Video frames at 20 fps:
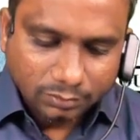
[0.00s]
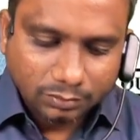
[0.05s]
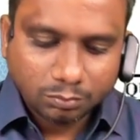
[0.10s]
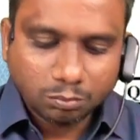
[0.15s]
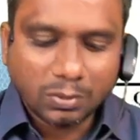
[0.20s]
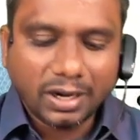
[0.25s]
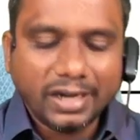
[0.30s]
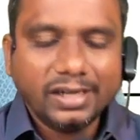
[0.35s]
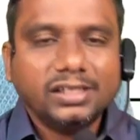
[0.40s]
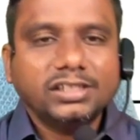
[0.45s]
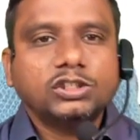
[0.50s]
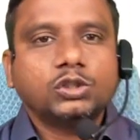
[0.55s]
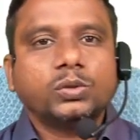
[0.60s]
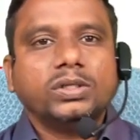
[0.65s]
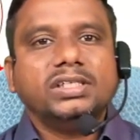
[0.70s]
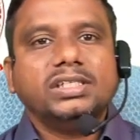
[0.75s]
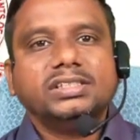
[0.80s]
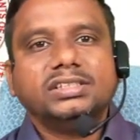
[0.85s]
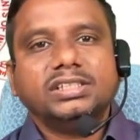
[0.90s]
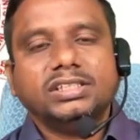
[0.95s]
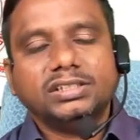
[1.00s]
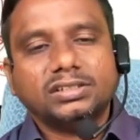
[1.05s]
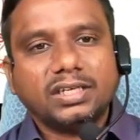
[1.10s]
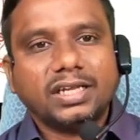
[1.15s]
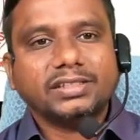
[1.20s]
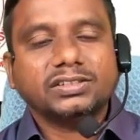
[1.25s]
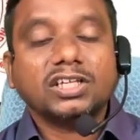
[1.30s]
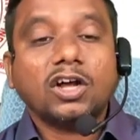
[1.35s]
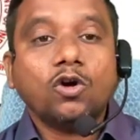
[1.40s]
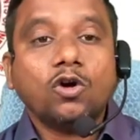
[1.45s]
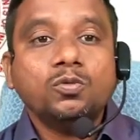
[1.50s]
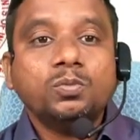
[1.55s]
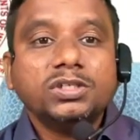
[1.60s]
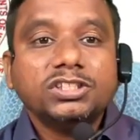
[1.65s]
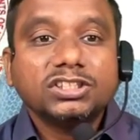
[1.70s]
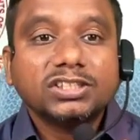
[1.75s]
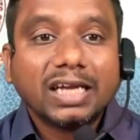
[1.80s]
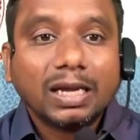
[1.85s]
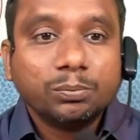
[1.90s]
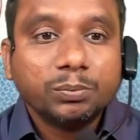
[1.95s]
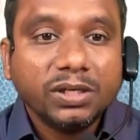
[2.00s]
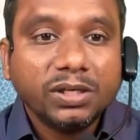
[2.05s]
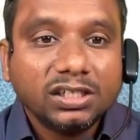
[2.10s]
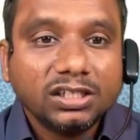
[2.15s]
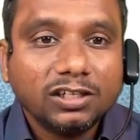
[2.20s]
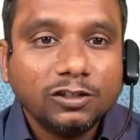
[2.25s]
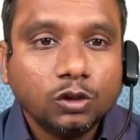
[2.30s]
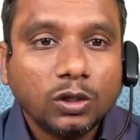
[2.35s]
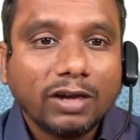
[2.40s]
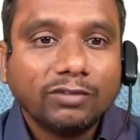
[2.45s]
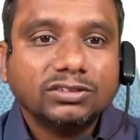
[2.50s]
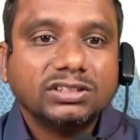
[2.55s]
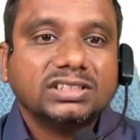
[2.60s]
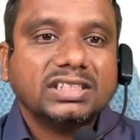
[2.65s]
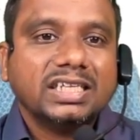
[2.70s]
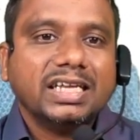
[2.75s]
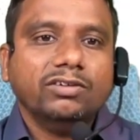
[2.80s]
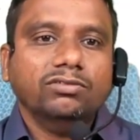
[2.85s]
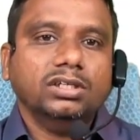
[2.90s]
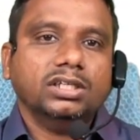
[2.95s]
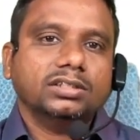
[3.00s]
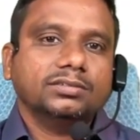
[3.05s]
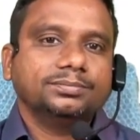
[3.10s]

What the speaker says: minus 26 lakhs. How much capital you have saved?